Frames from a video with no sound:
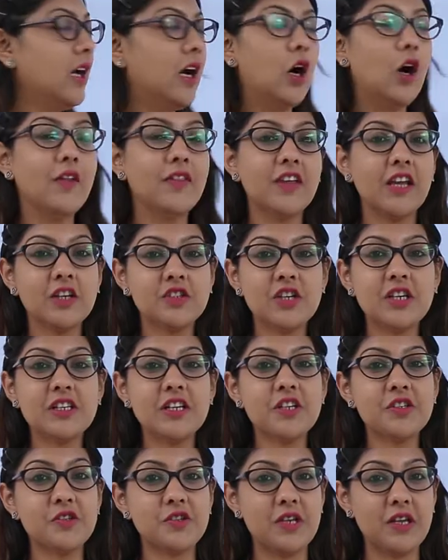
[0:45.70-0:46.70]
On the
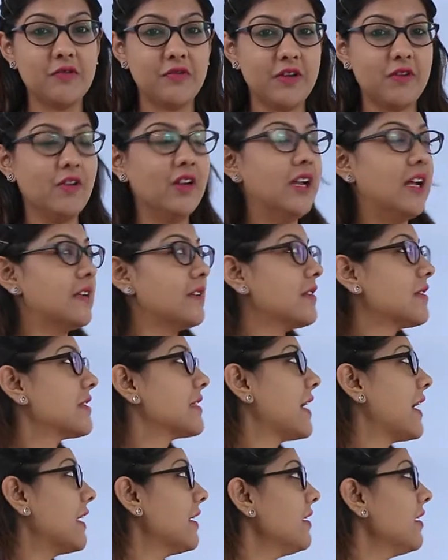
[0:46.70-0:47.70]
agenda today, we will
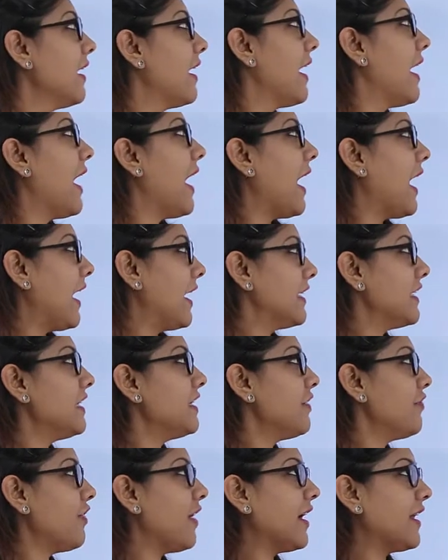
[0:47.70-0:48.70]
understand
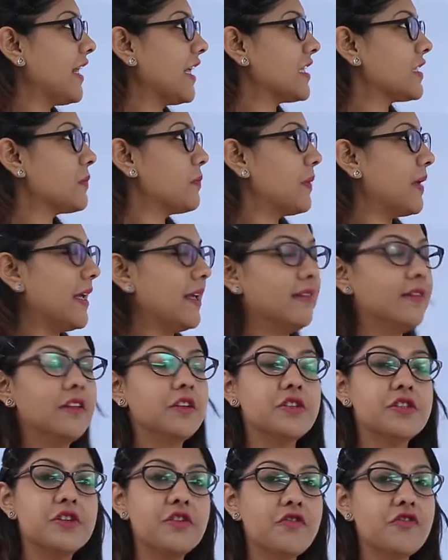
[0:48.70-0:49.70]
Identify and explain the
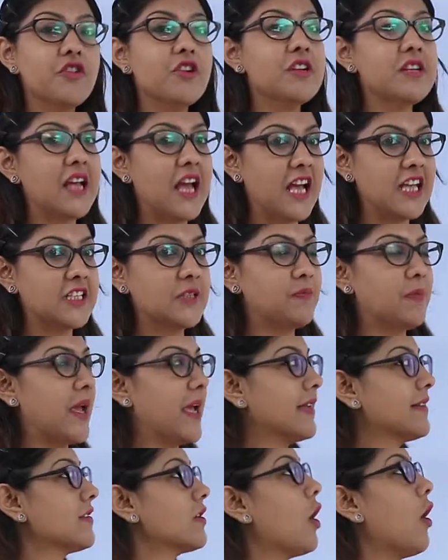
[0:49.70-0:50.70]
different
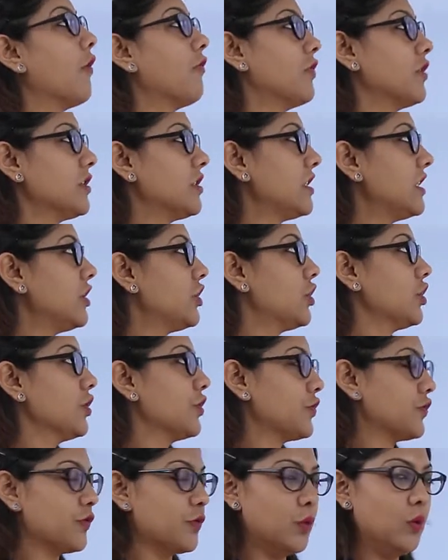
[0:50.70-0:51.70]
aspects of a
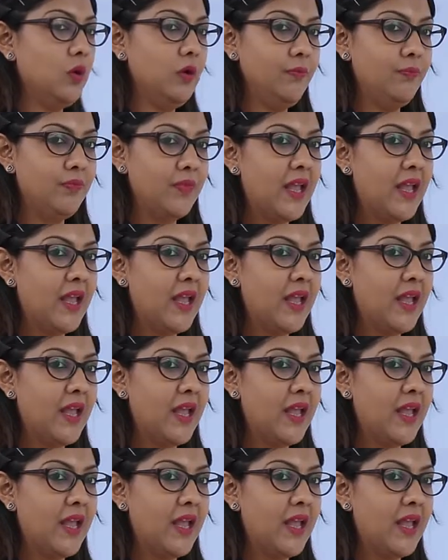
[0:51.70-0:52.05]
teacher's role.